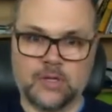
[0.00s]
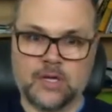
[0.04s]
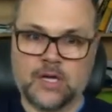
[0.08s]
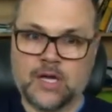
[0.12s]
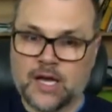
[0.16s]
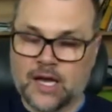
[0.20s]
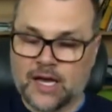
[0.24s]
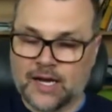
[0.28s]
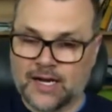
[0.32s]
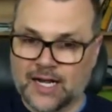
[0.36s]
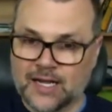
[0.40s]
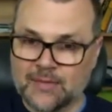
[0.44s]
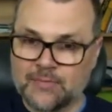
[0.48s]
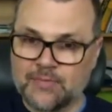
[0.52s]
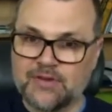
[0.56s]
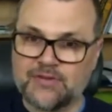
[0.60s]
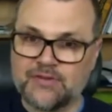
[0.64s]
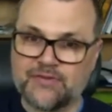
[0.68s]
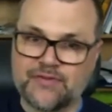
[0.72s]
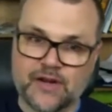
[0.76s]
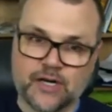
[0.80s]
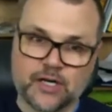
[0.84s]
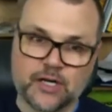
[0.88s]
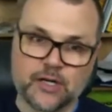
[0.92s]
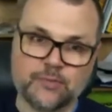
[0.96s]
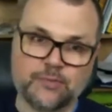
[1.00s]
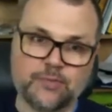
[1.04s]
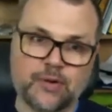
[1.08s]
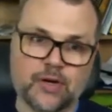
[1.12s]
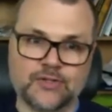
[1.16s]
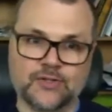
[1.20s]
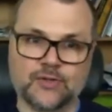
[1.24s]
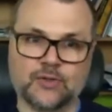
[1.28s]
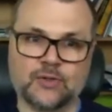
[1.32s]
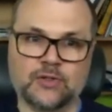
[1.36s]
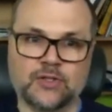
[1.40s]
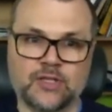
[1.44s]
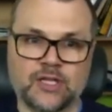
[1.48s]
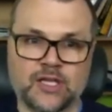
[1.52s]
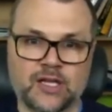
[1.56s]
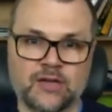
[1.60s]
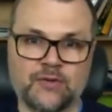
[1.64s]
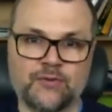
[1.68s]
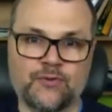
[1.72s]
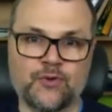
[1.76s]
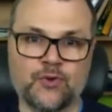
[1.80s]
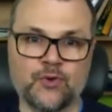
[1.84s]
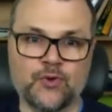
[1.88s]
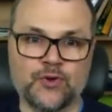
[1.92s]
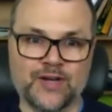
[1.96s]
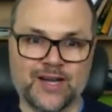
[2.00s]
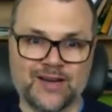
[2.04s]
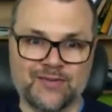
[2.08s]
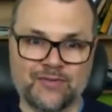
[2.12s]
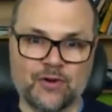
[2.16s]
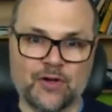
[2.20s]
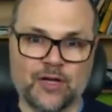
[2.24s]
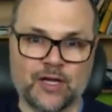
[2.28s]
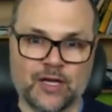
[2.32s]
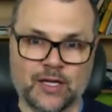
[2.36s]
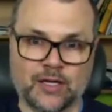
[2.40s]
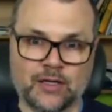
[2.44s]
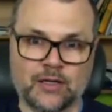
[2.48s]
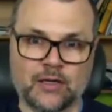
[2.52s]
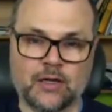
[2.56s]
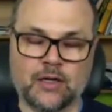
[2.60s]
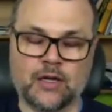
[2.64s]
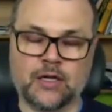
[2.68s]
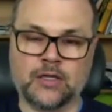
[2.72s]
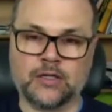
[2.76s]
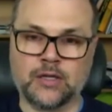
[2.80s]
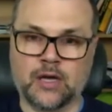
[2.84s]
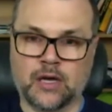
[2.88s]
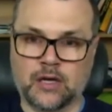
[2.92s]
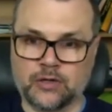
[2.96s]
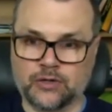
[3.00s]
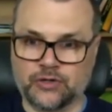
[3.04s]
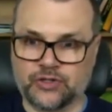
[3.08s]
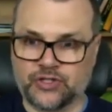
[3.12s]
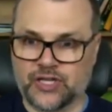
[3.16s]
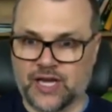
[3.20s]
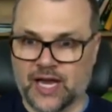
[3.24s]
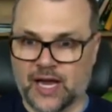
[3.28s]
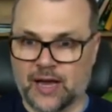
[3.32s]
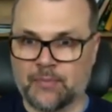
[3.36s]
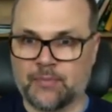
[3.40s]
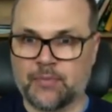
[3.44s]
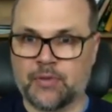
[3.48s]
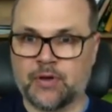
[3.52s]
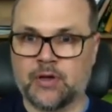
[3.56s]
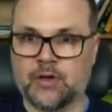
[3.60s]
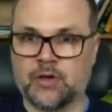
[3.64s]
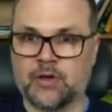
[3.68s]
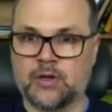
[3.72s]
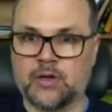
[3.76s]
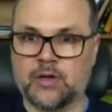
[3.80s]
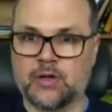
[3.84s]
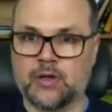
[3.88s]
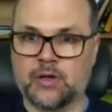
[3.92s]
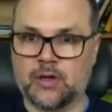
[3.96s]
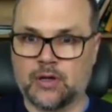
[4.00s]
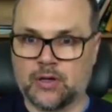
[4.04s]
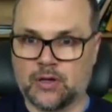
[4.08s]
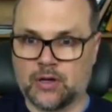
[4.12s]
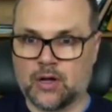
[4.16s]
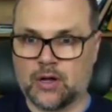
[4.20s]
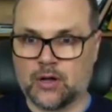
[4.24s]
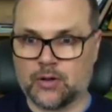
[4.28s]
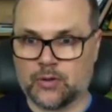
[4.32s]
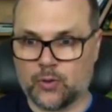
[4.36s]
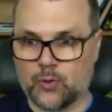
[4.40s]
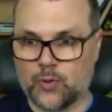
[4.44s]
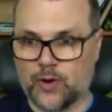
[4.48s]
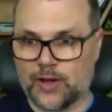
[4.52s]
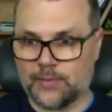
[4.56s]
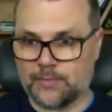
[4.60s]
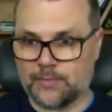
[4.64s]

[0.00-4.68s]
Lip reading: And I'd be very puzzled if you never hit a knowledge gap along the way.